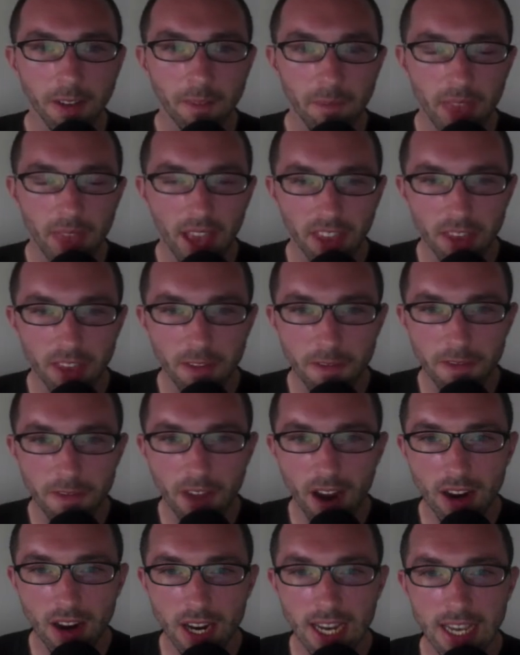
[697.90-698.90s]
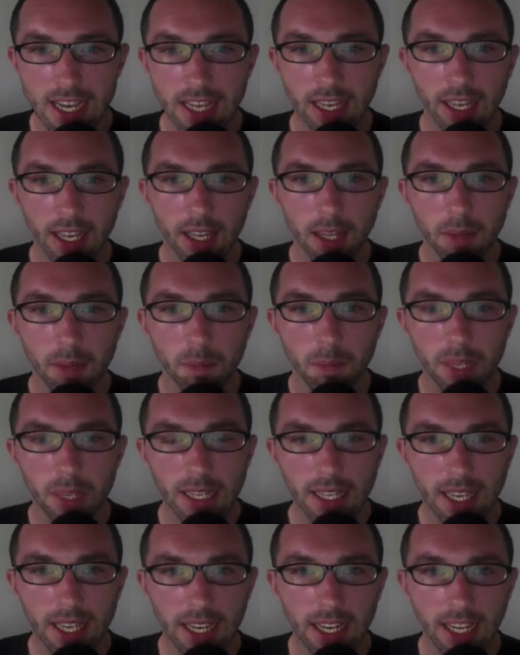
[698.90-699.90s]
at the very
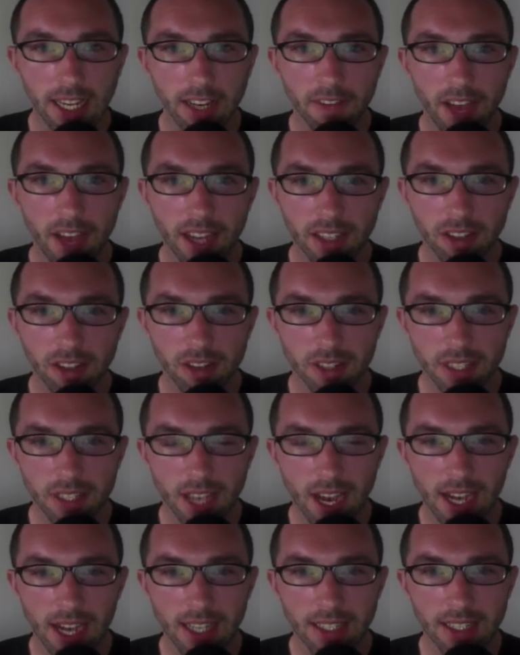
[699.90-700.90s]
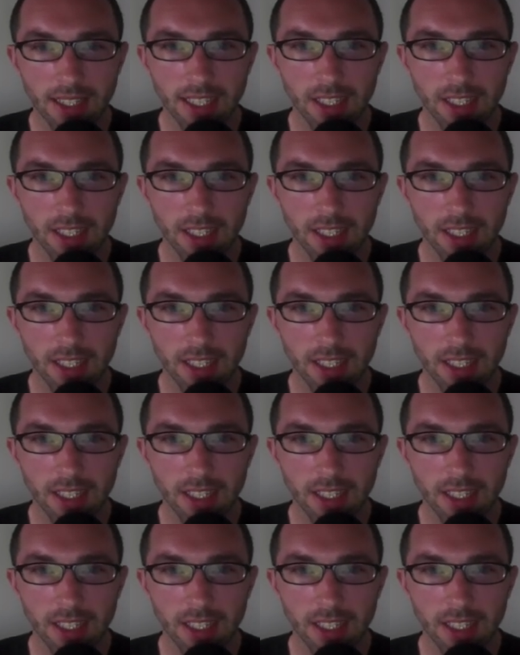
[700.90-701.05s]
beginning of exercise.